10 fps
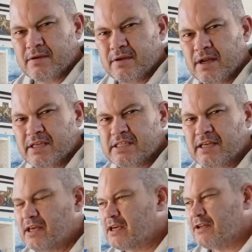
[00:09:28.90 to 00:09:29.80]
You know, you see
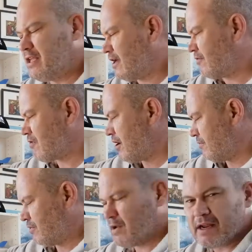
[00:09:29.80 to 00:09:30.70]
the kid down the road
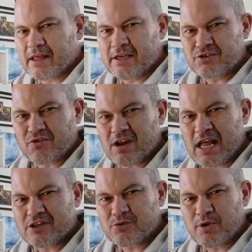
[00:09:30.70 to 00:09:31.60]
with one of these, or a
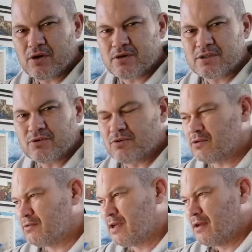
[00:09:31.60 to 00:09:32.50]
Lunchbox,
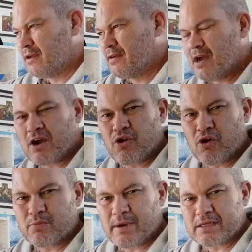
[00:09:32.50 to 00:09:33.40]
or a
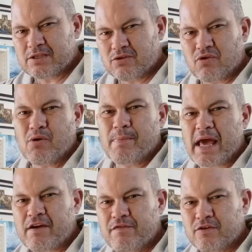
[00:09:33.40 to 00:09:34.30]
Clodbuster, or a
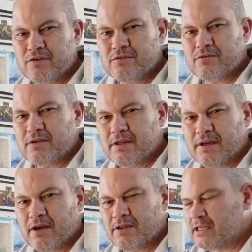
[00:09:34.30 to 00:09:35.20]
Blackfoot.
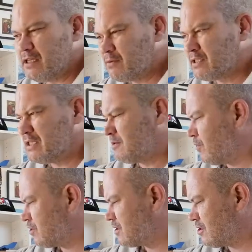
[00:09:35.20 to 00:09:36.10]
You know, it was these
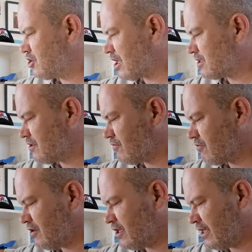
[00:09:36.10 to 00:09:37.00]
monster trucks that
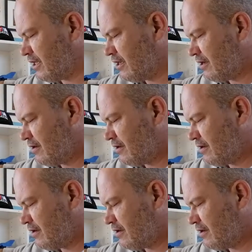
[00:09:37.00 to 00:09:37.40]
really